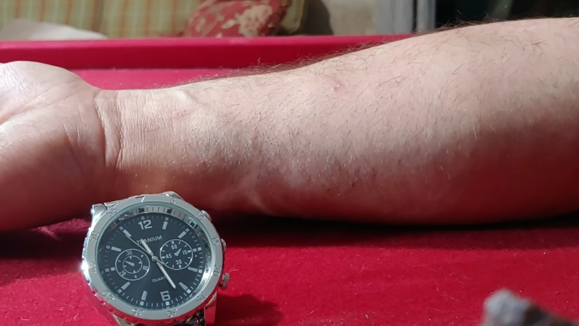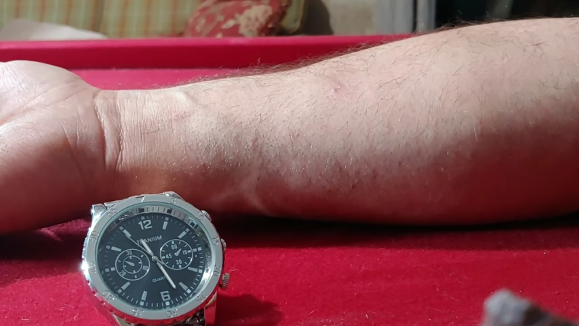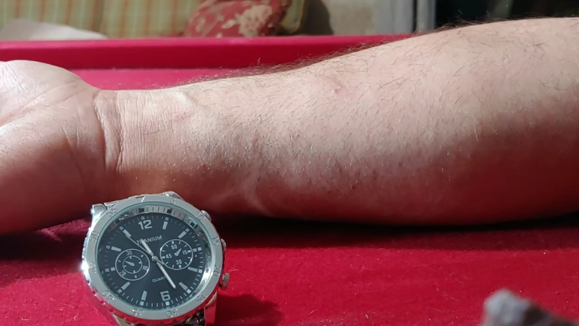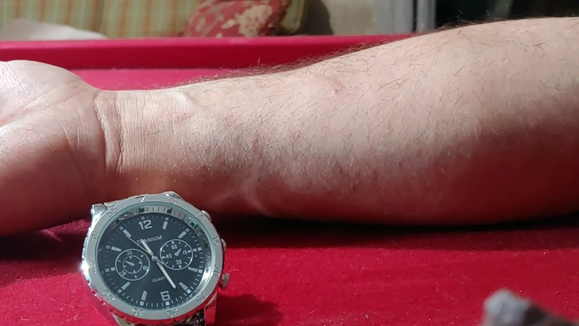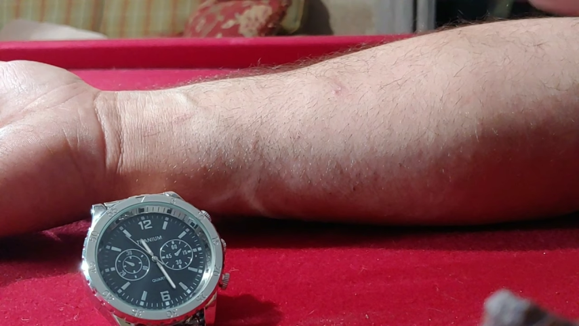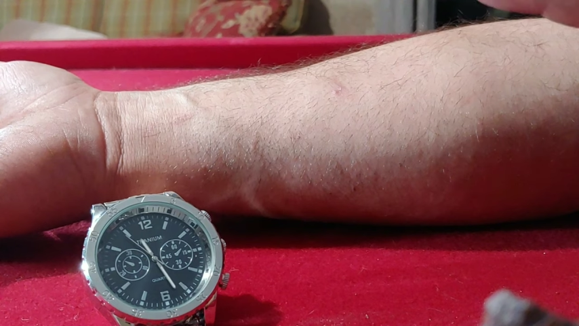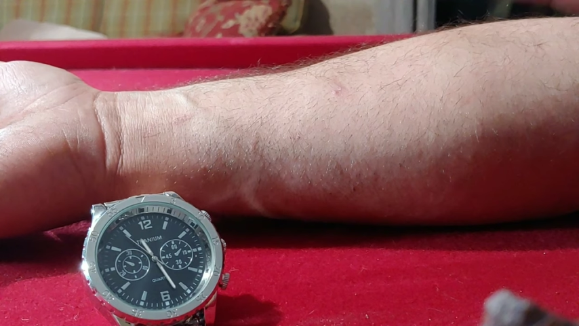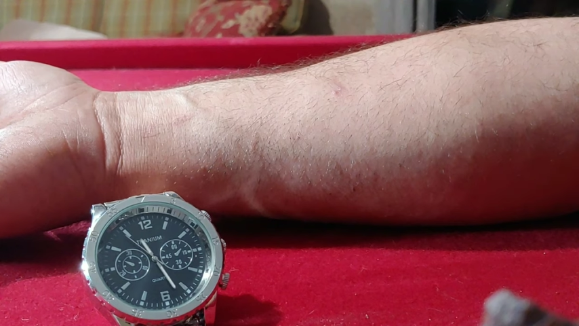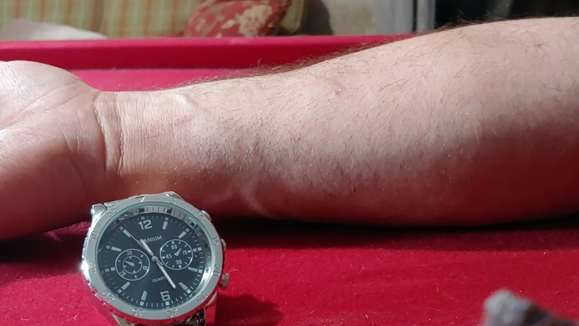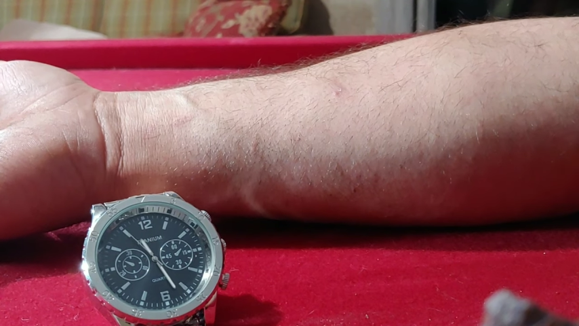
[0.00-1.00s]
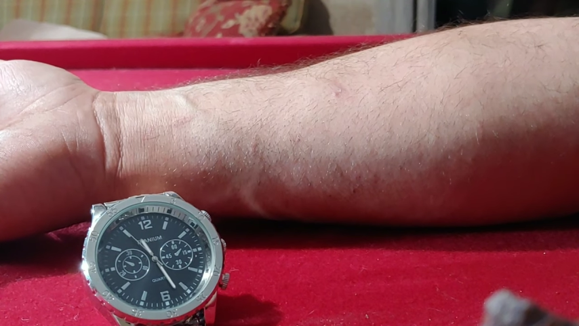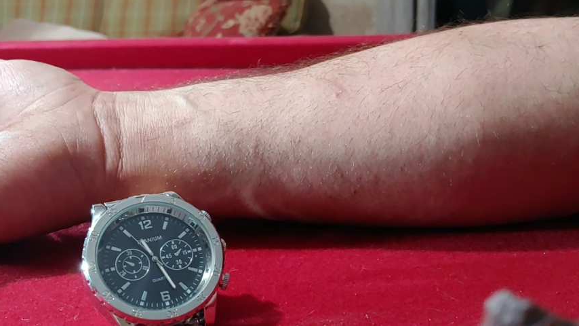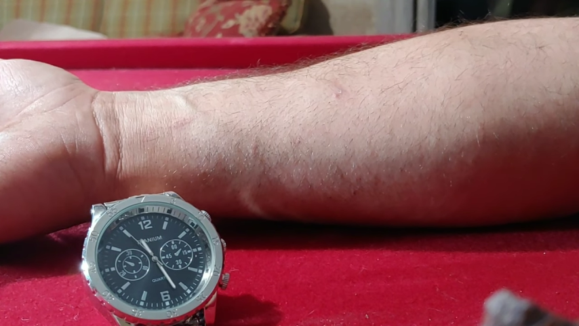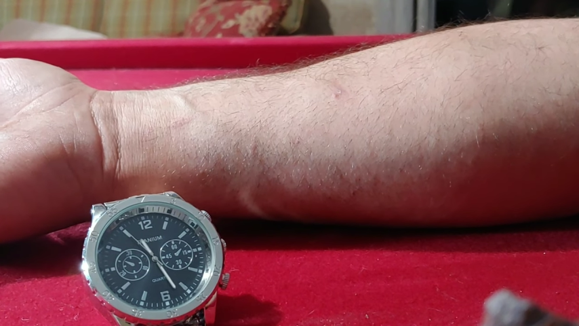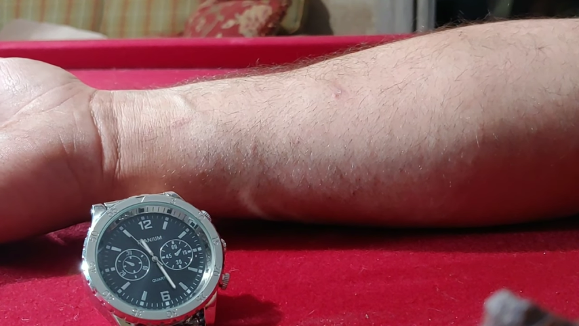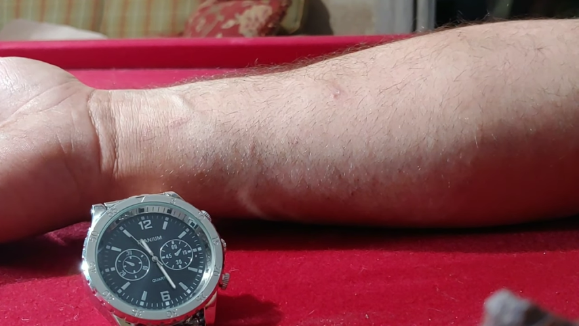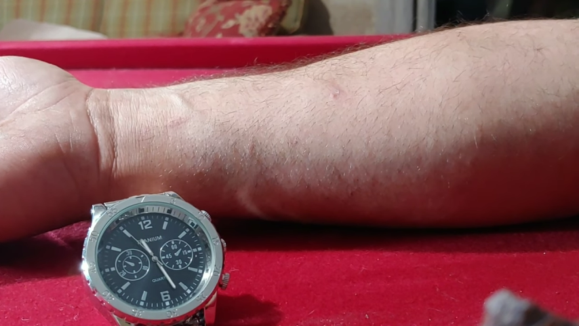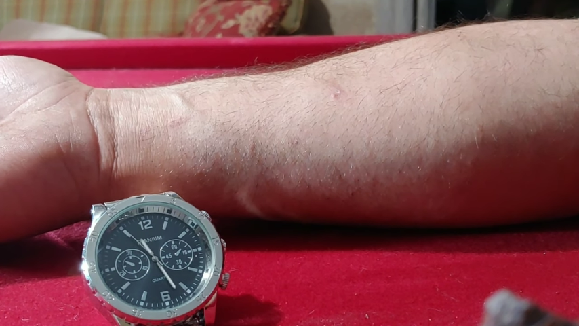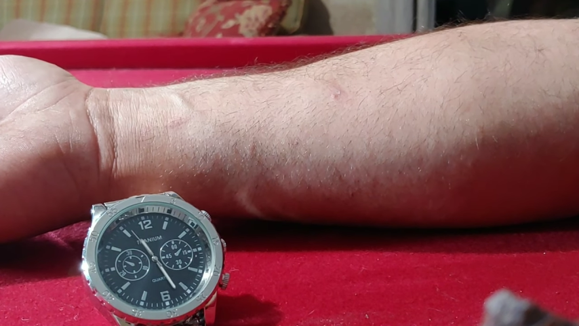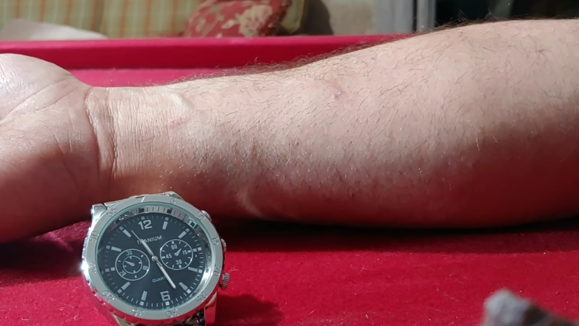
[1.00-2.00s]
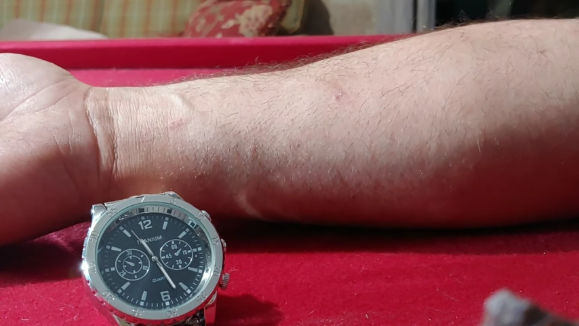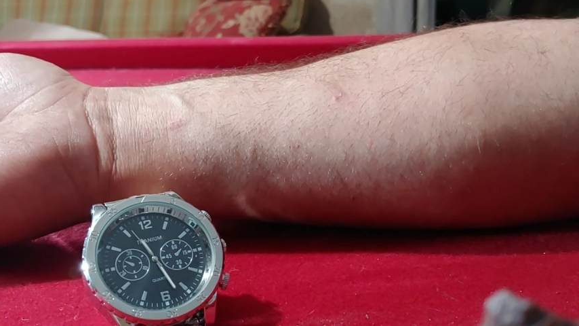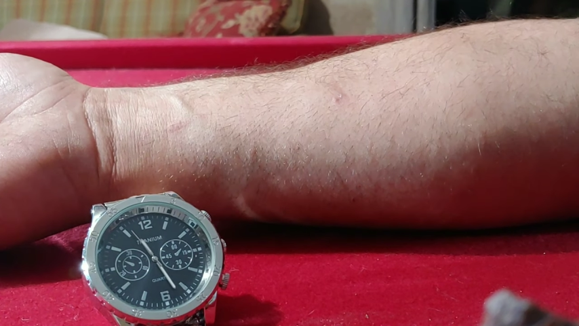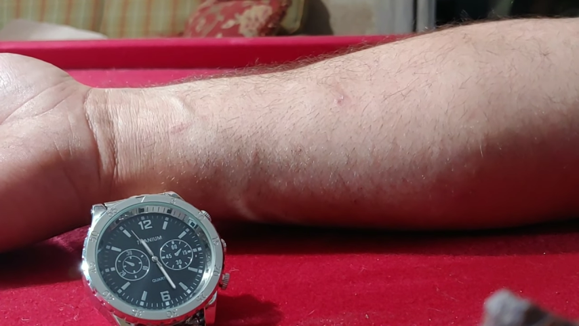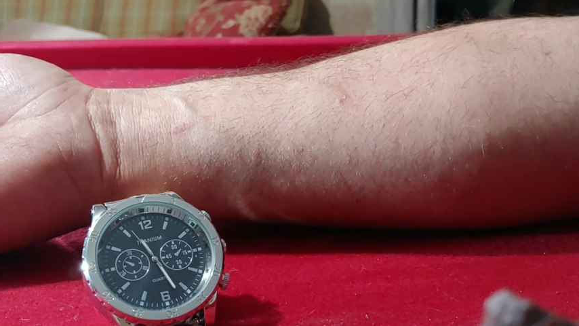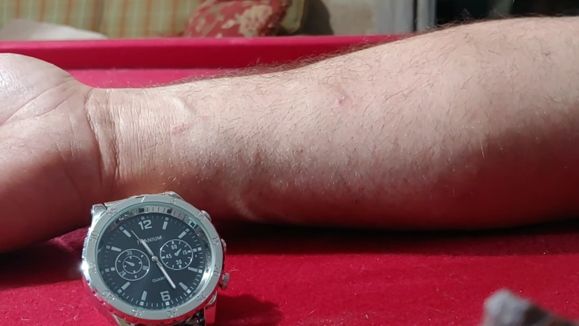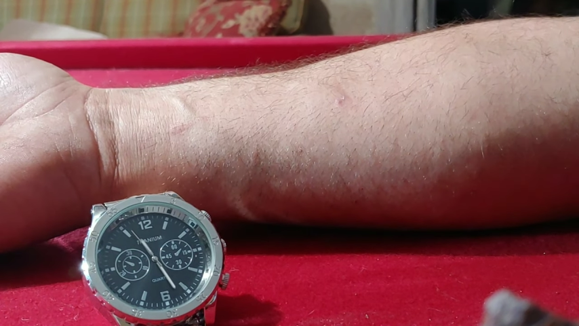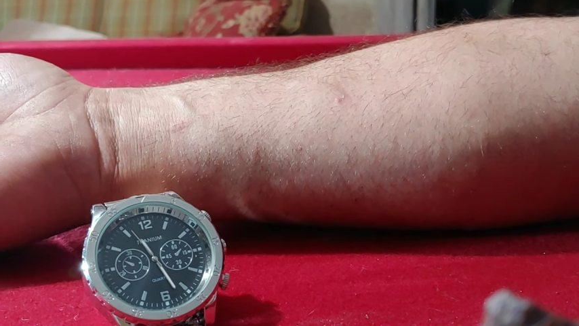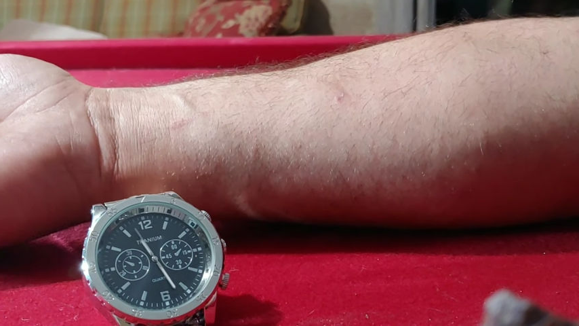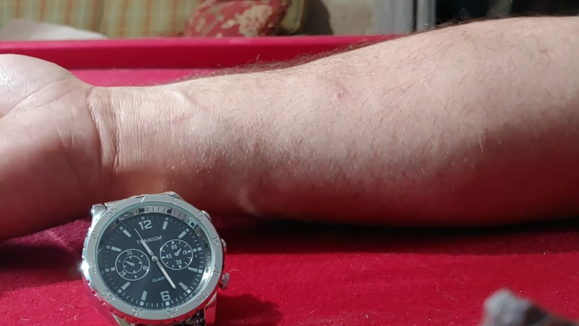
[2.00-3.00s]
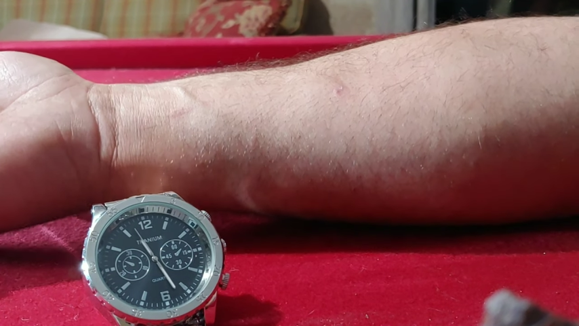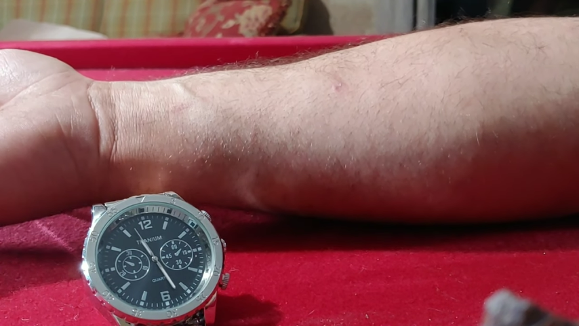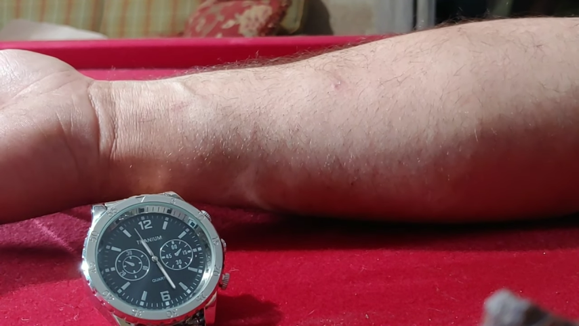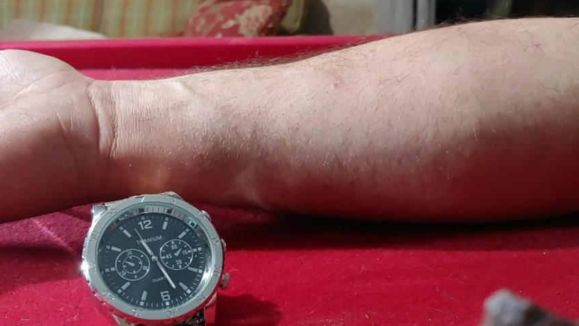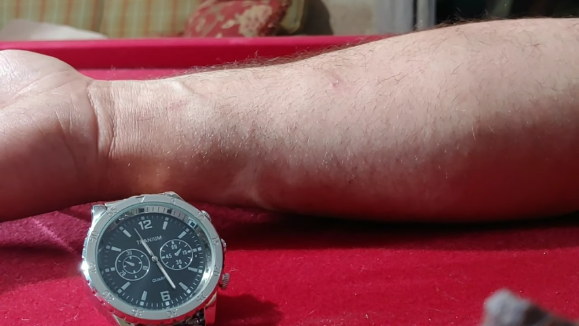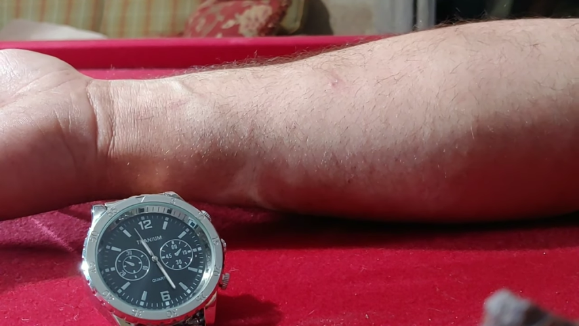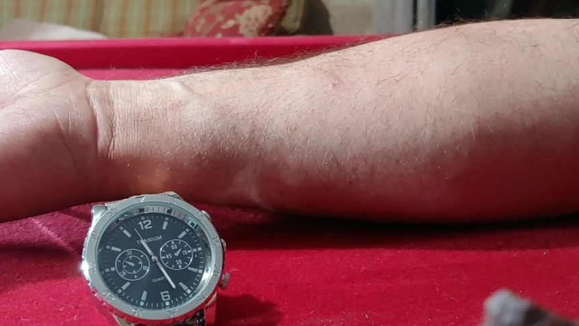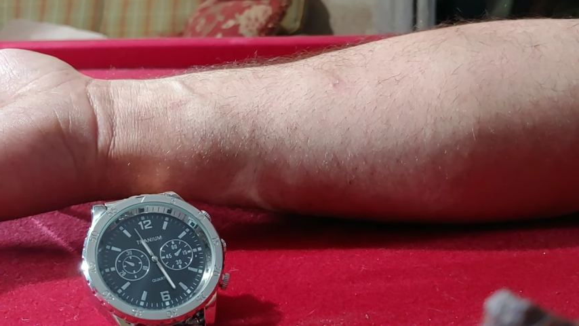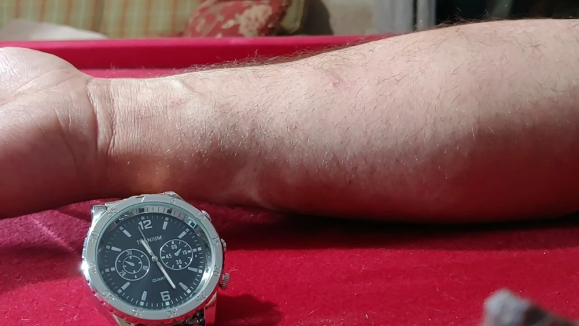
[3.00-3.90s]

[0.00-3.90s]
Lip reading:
Nobody's mouth can be seen.